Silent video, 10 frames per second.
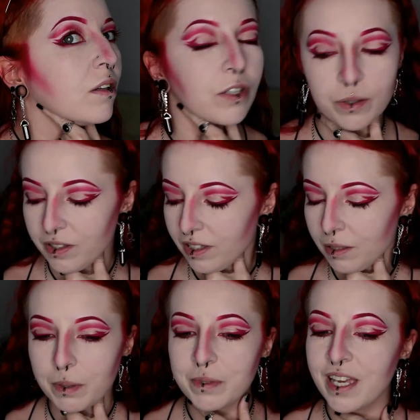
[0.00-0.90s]
although I think
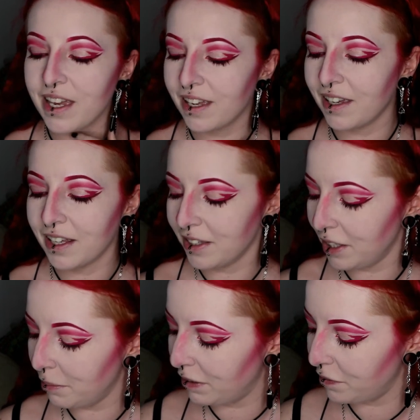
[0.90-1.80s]
that might be taking it a
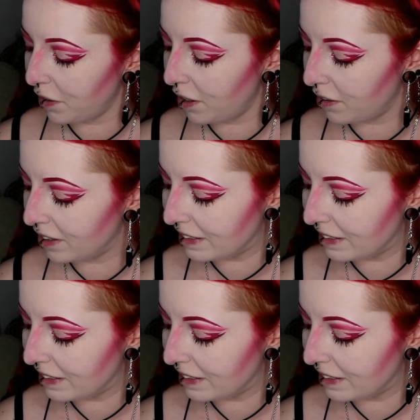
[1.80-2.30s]
little bit far at